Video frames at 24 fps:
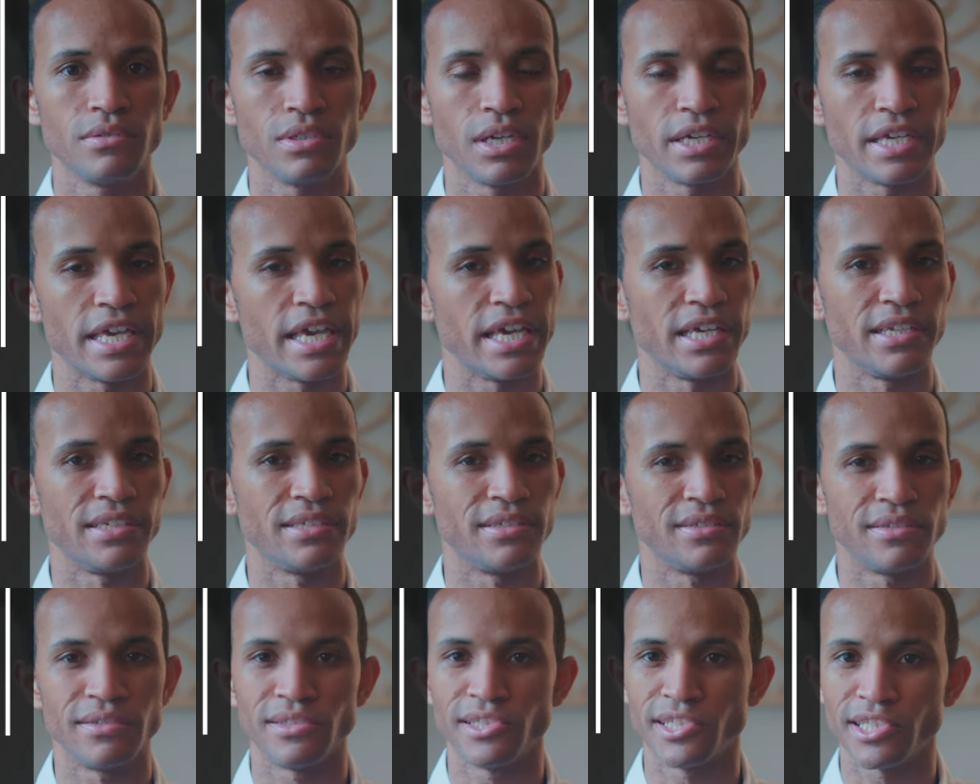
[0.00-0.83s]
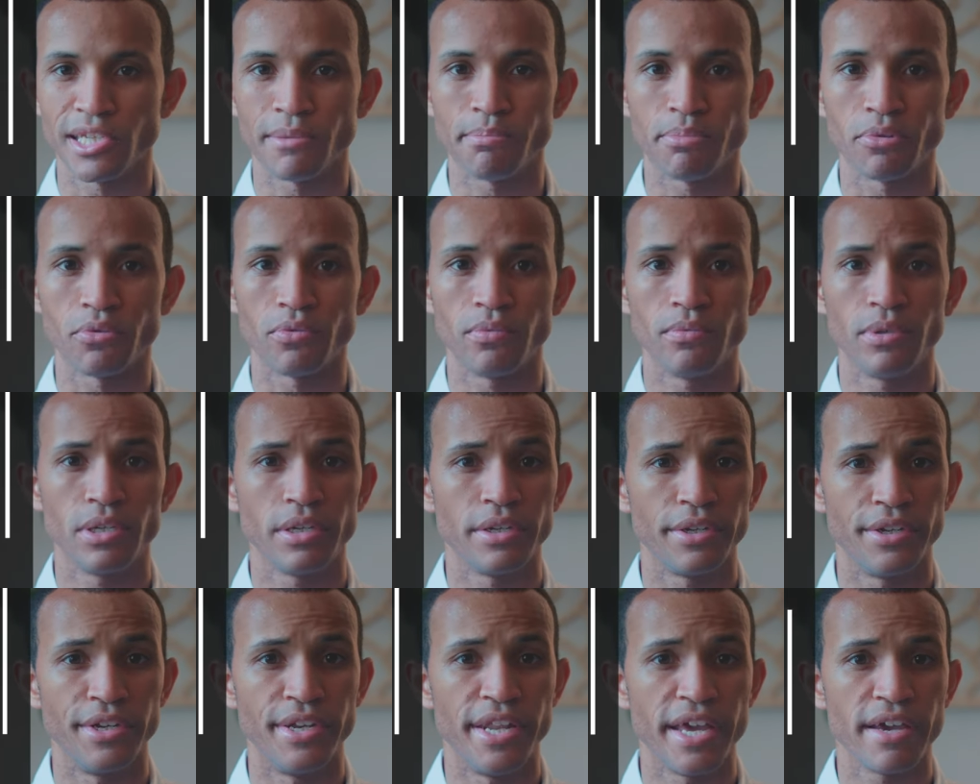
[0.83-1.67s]
Again, simple
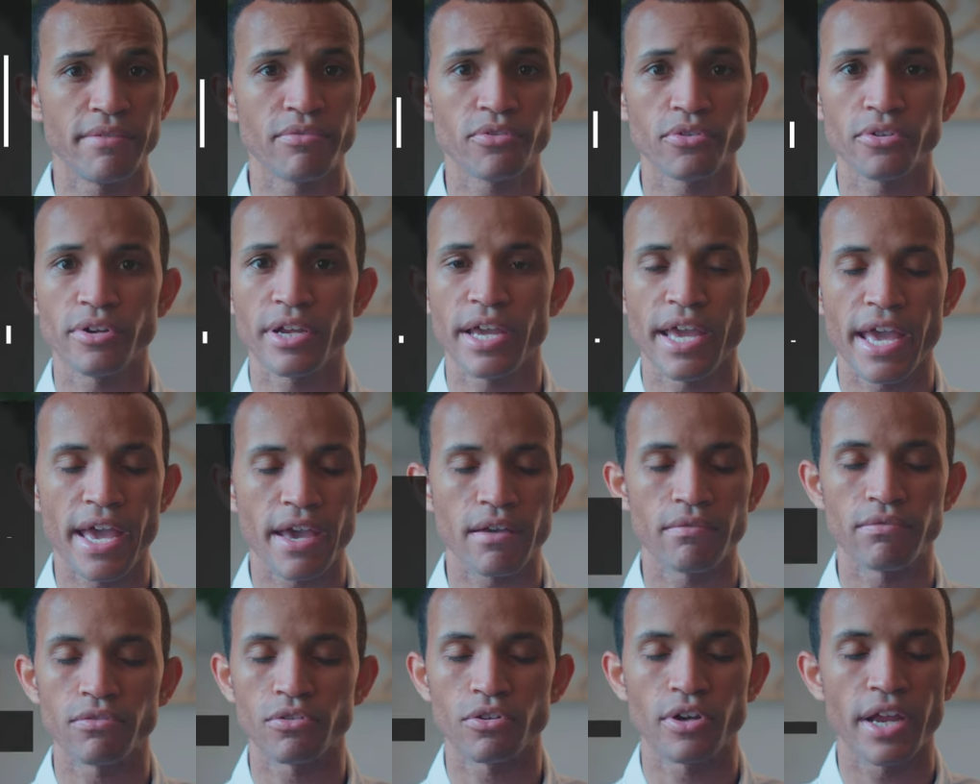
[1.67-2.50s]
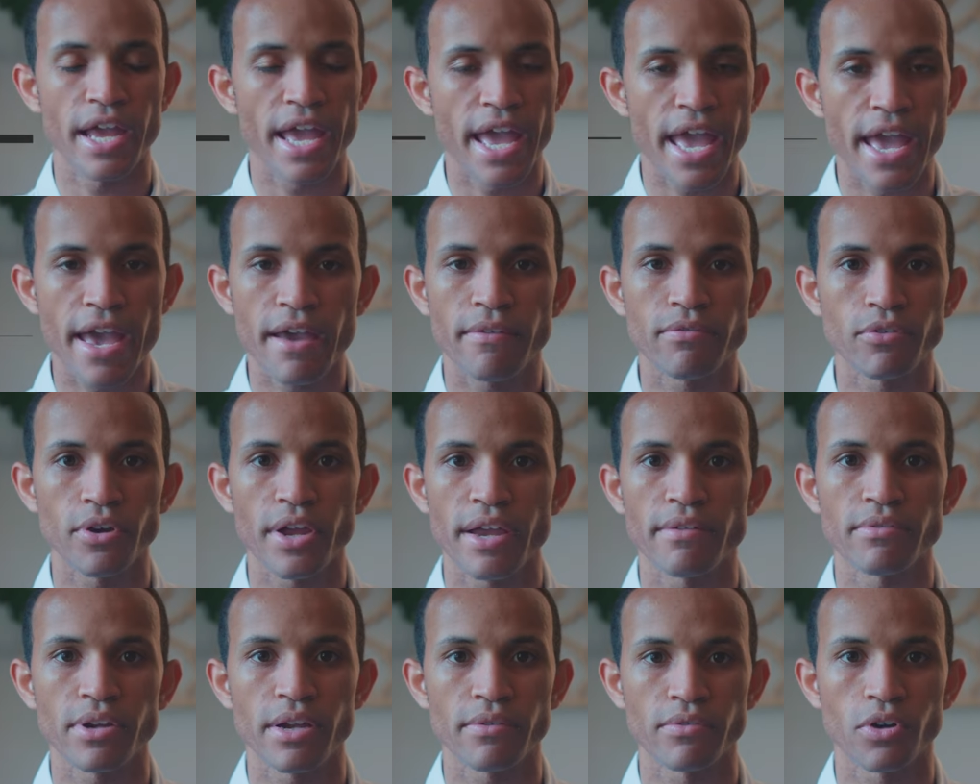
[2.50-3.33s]
never, ever, ever,
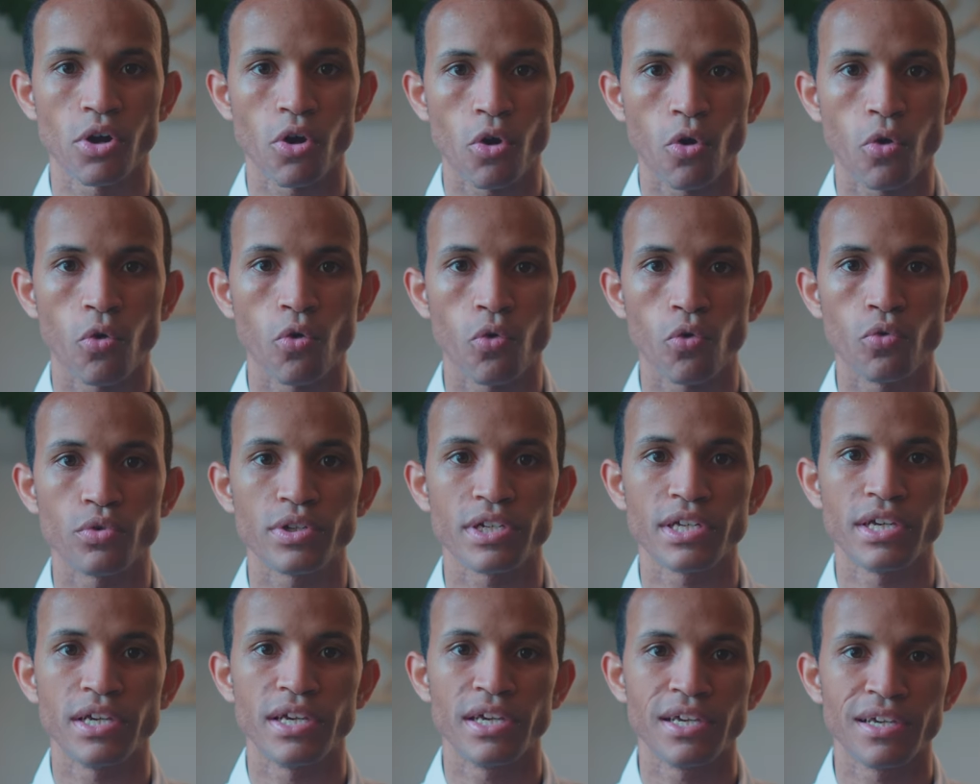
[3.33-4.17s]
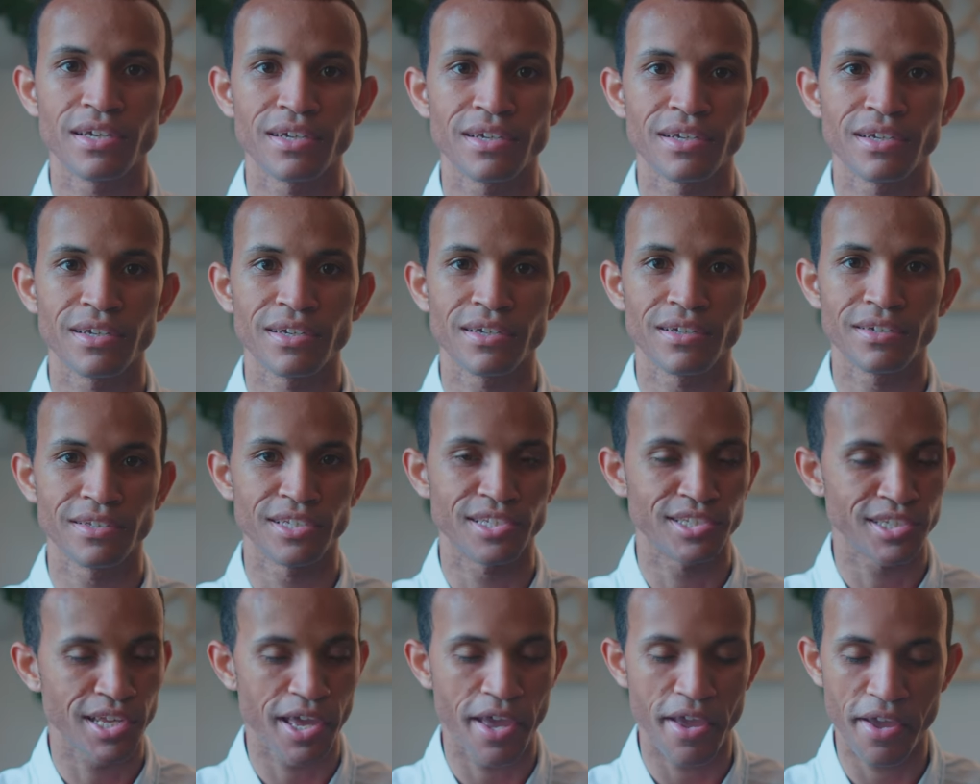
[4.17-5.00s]
ever, ever hold
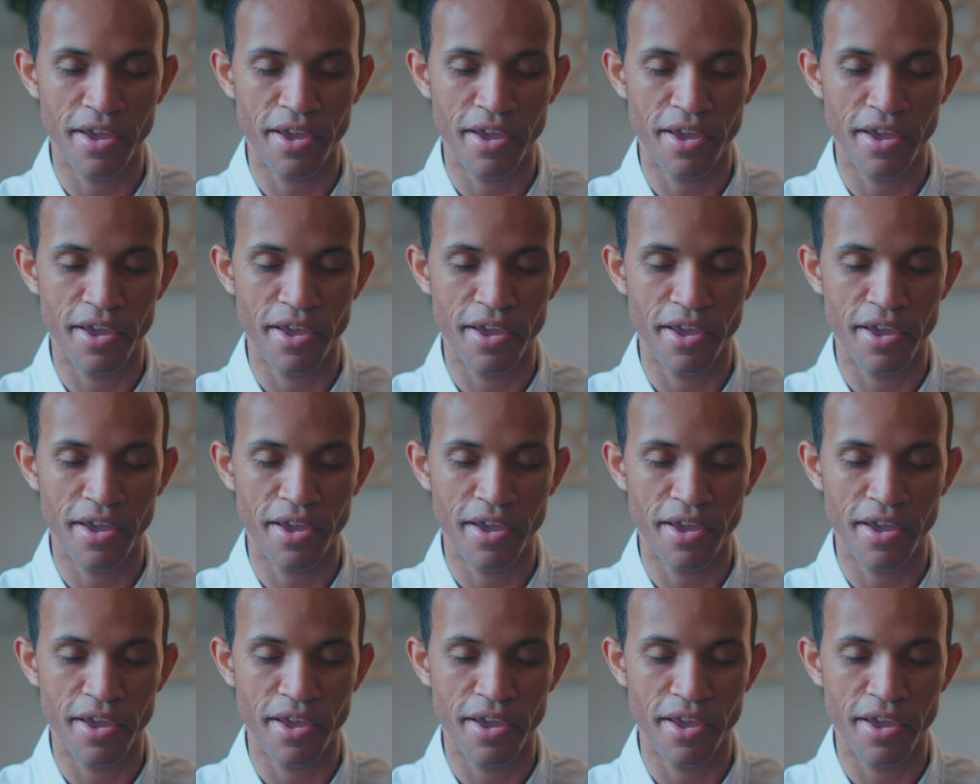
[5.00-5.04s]
this